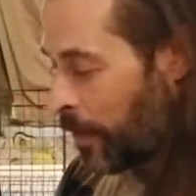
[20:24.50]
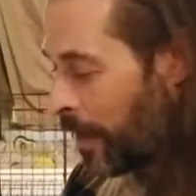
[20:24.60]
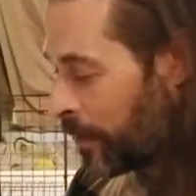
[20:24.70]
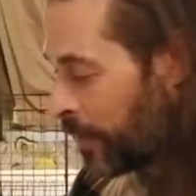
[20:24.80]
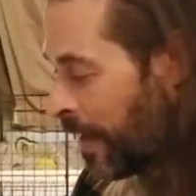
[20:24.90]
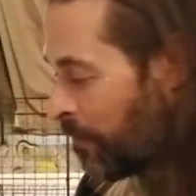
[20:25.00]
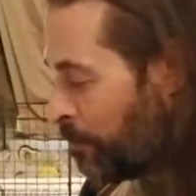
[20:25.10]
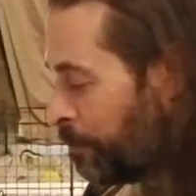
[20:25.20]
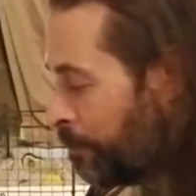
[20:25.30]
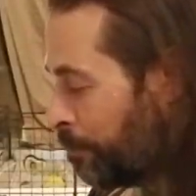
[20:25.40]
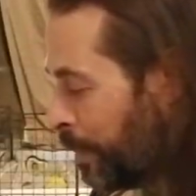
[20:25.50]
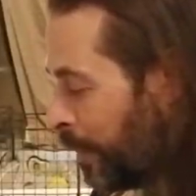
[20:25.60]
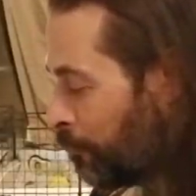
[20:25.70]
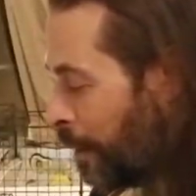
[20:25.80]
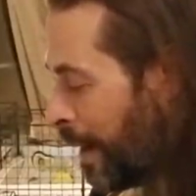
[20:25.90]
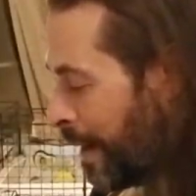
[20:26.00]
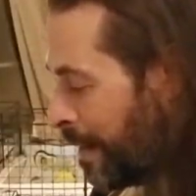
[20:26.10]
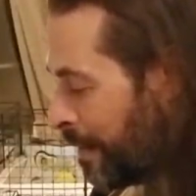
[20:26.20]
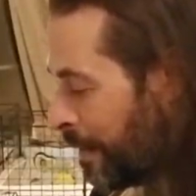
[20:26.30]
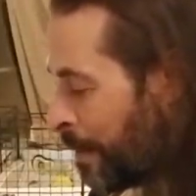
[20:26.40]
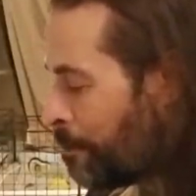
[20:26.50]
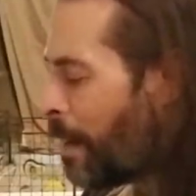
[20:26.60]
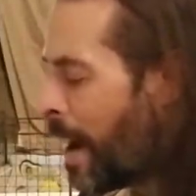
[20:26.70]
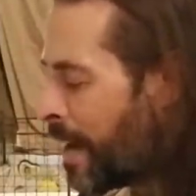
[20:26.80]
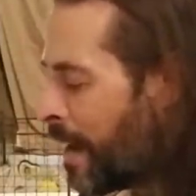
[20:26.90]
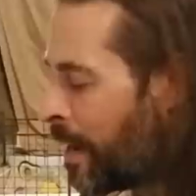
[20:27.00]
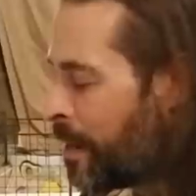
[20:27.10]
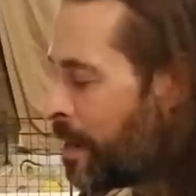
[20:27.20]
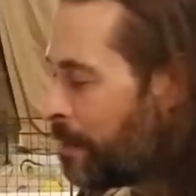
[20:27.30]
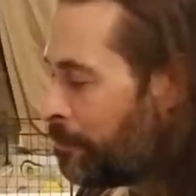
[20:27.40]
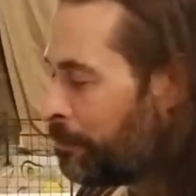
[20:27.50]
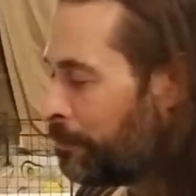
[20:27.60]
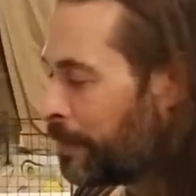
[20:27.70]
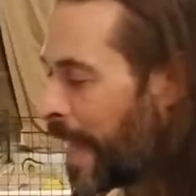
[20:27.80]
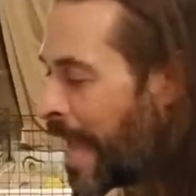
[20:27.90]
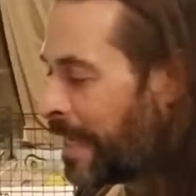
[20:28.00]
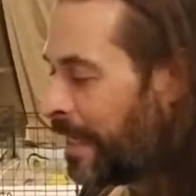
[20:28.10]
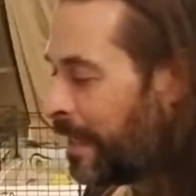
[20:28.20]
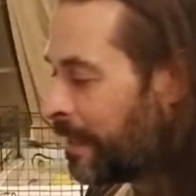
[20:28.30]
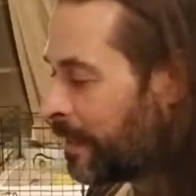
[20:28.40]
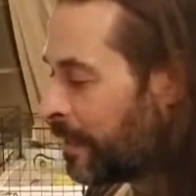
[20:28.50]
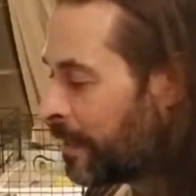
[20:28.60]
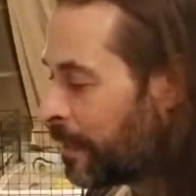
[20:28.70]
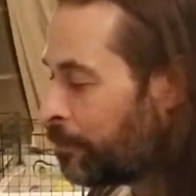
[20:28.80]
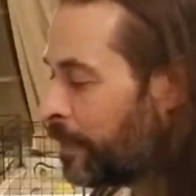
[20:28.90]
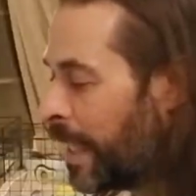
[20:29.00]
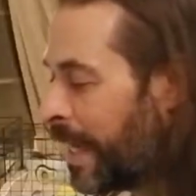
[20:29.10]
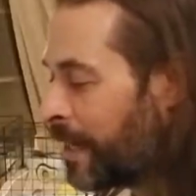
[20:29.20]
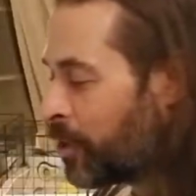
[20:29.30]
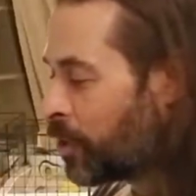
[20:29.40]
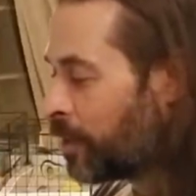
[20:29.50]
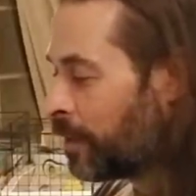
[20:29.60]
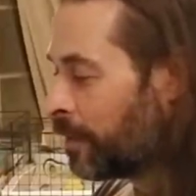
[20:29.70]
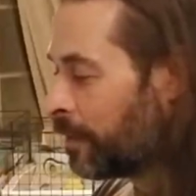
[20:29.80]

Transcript: what else we have? Big Red, Bion, Blackie, Blanche,